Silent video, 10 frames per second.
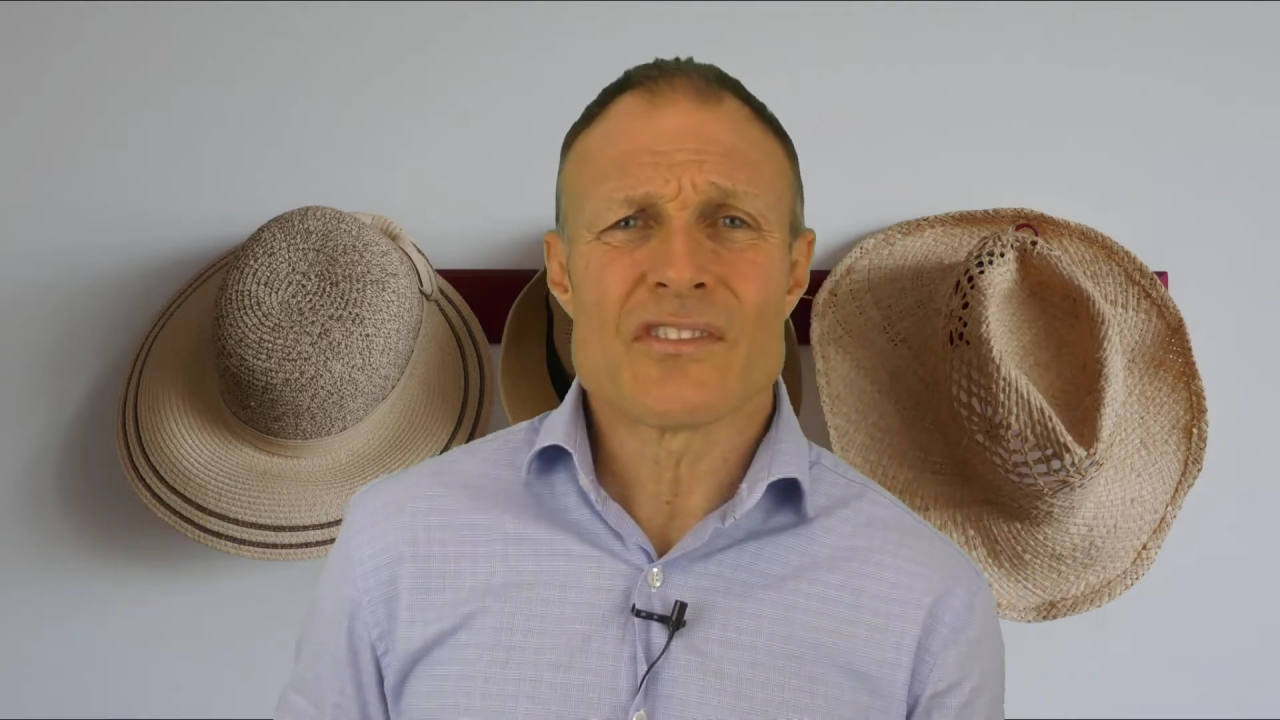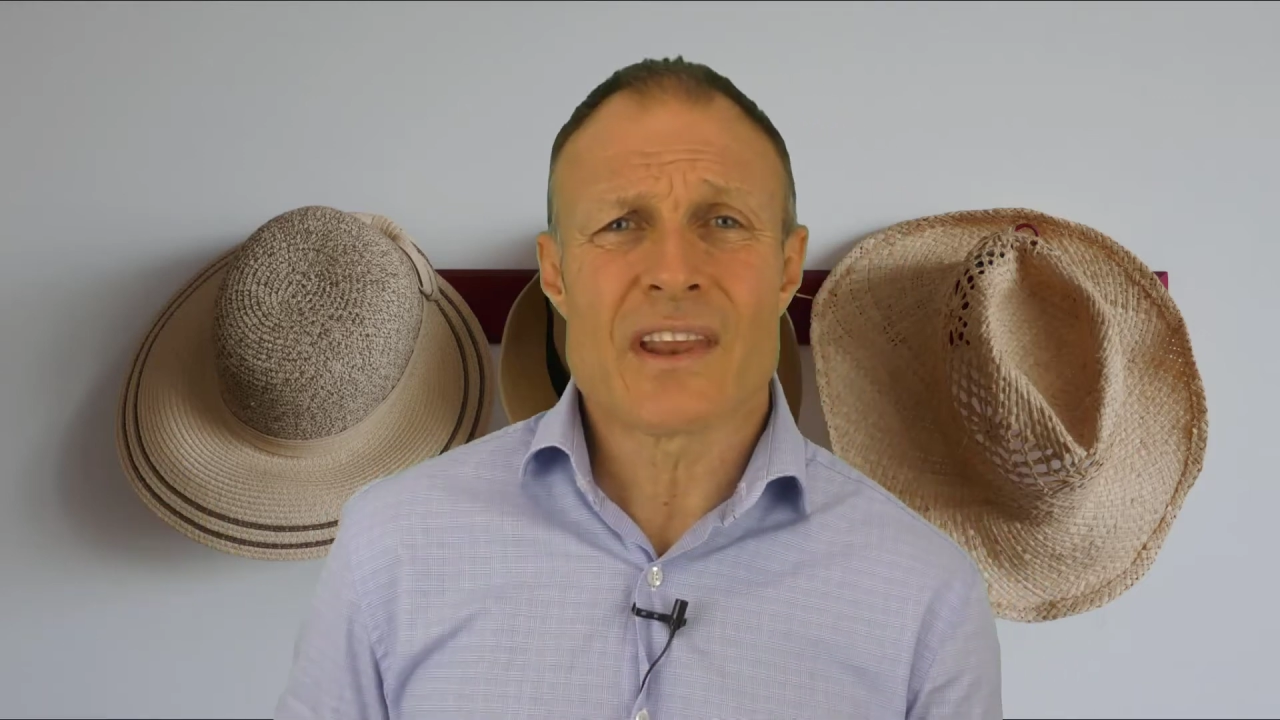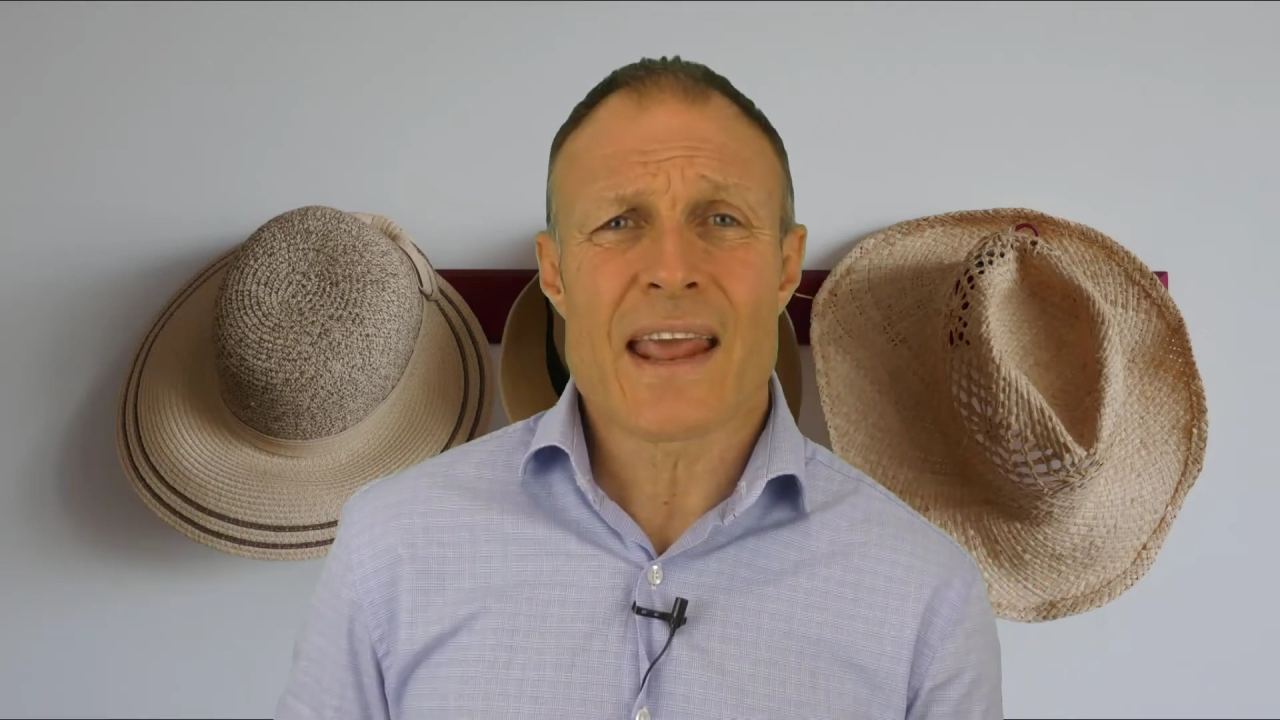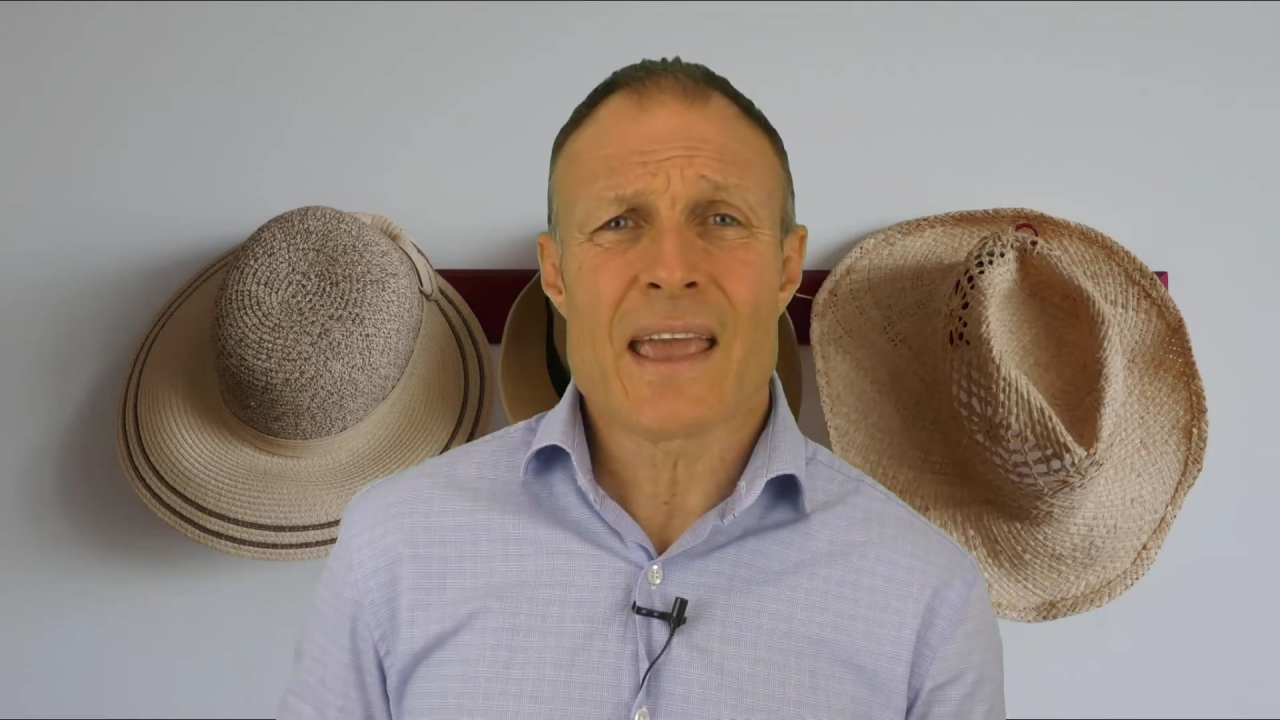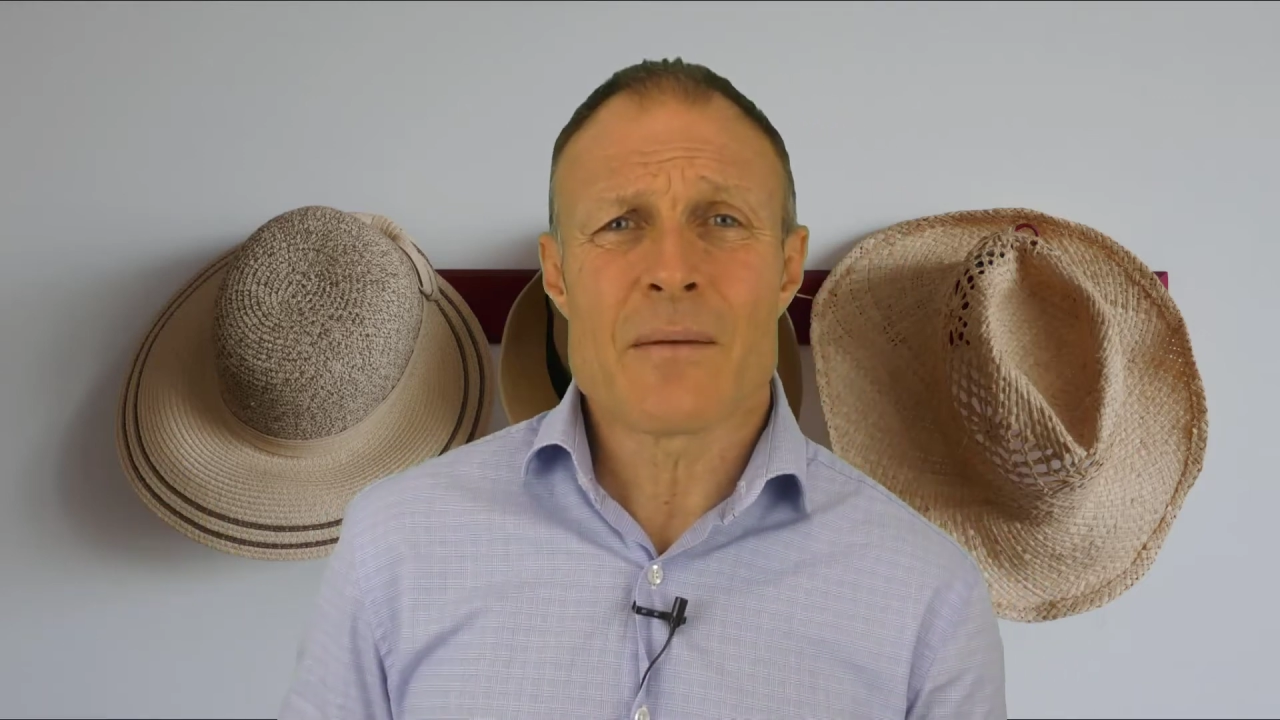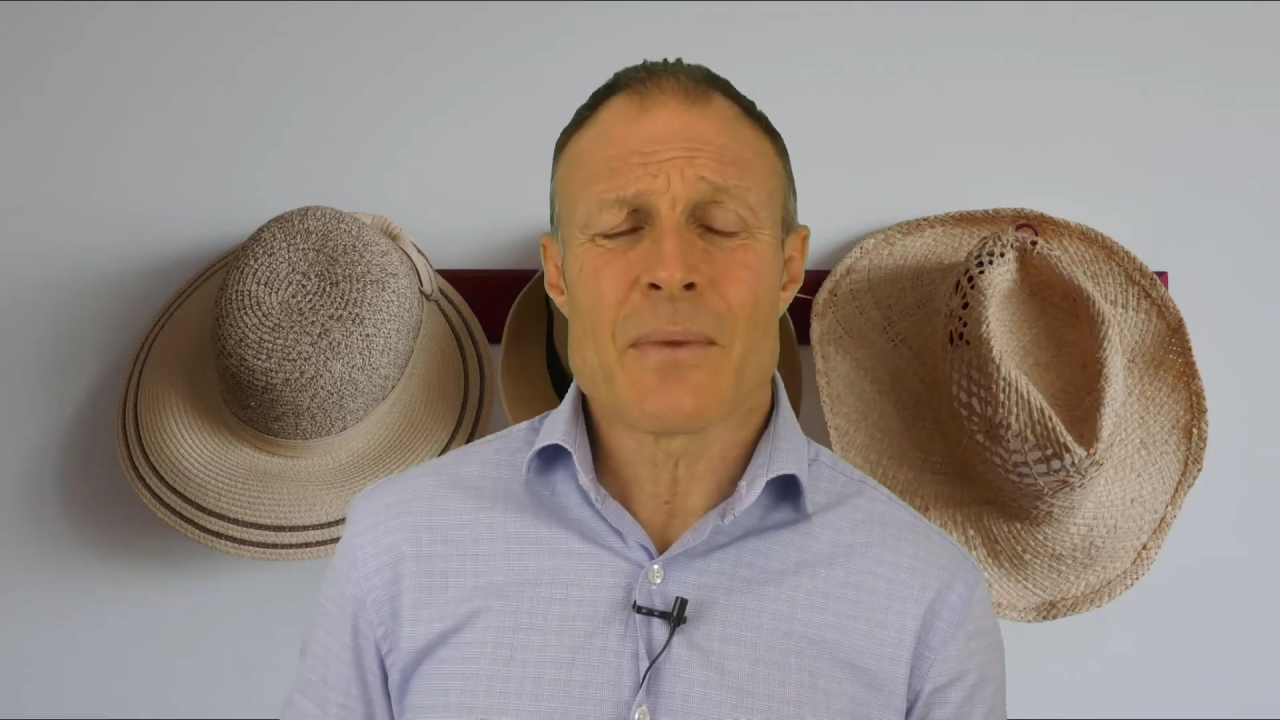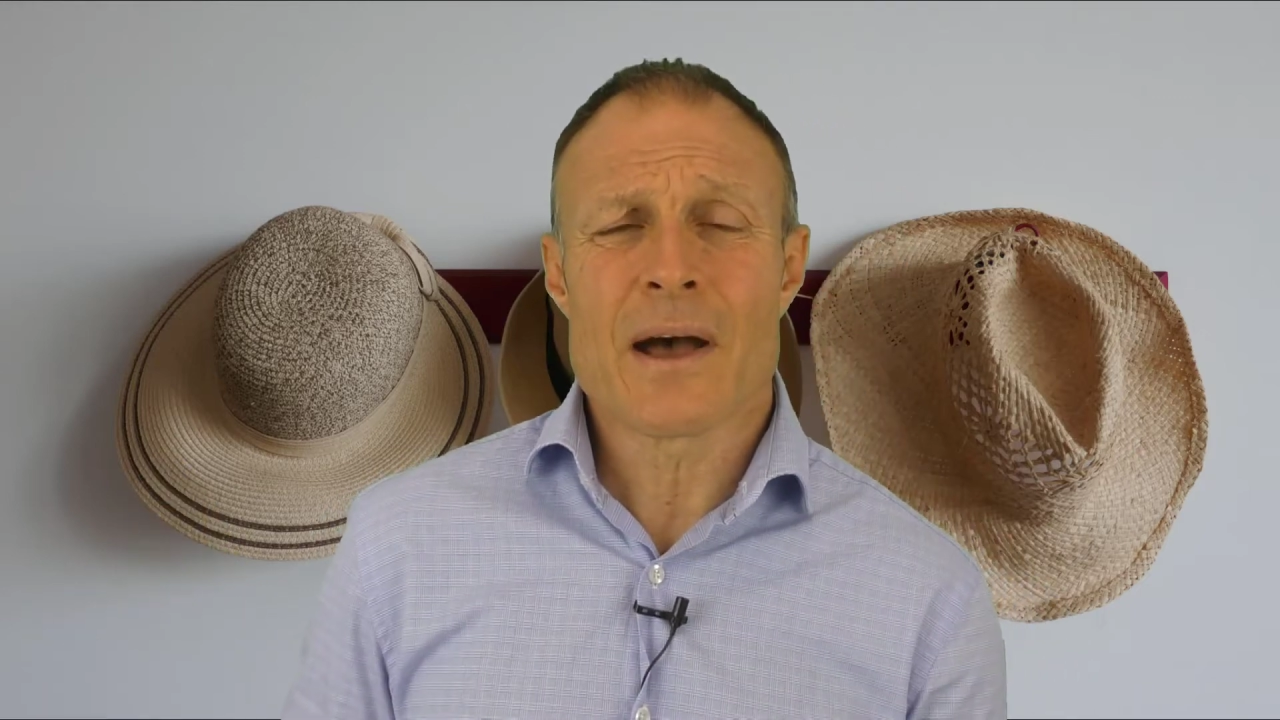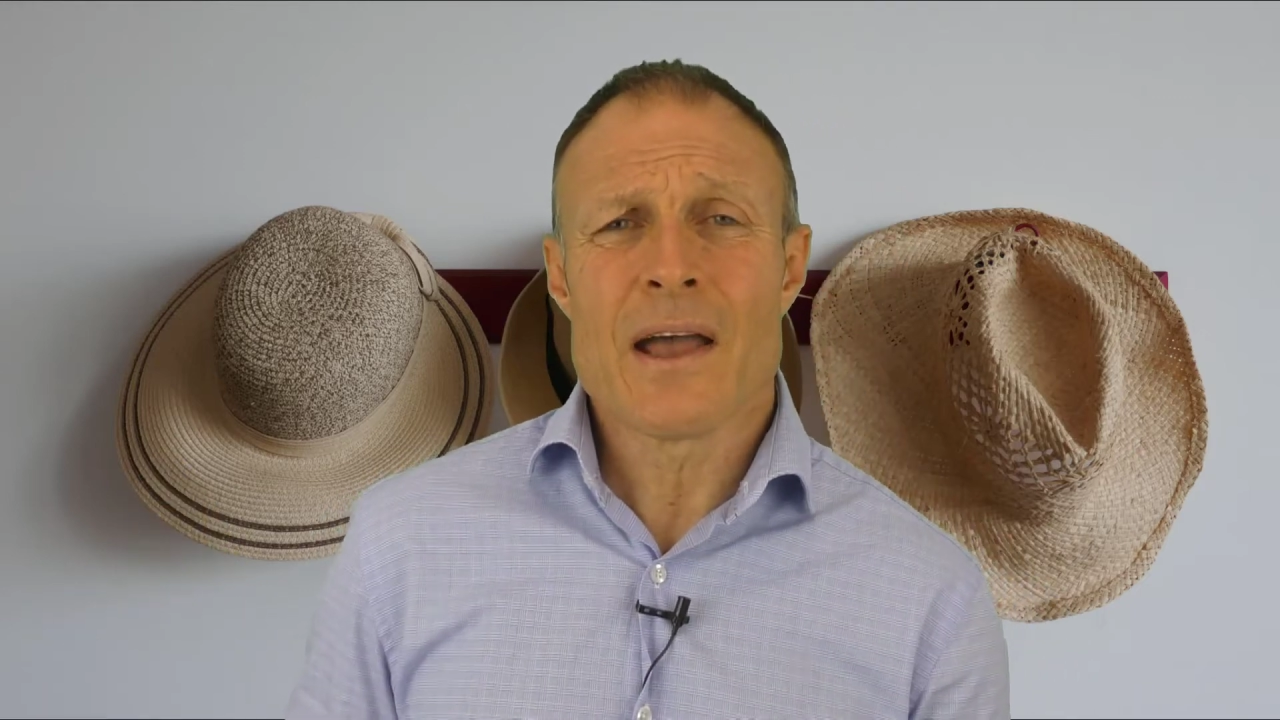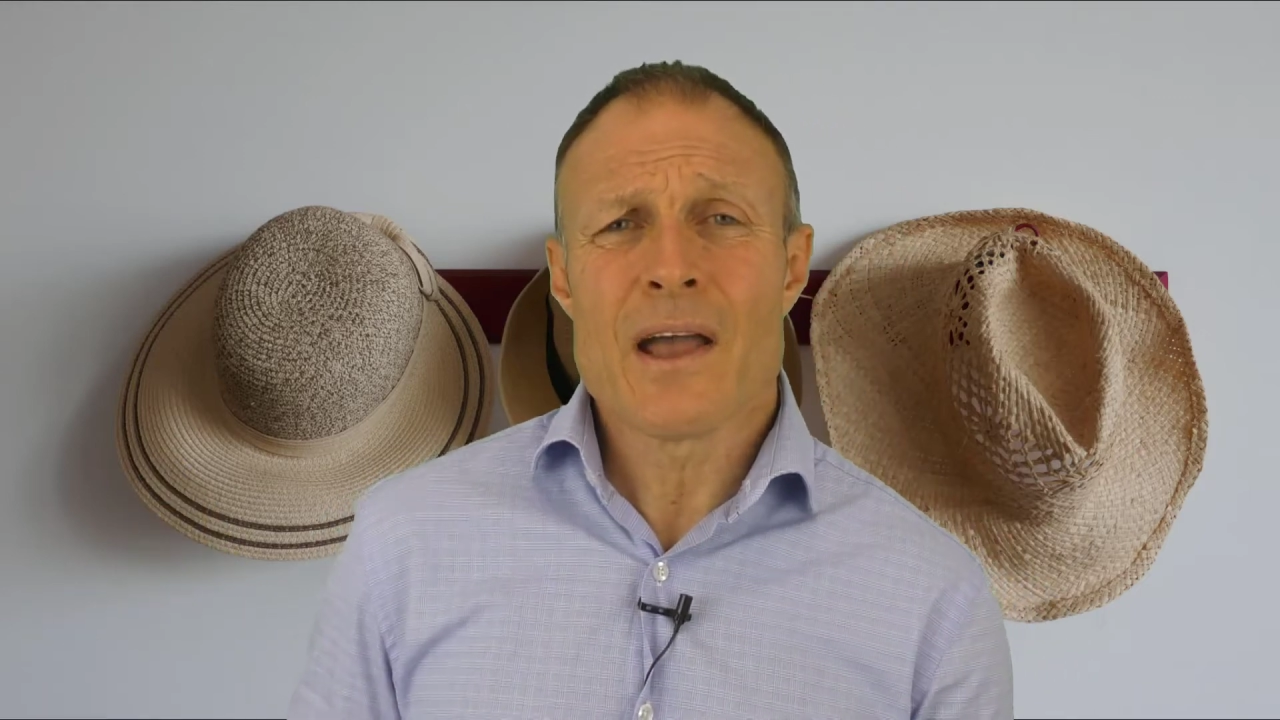said, Amber,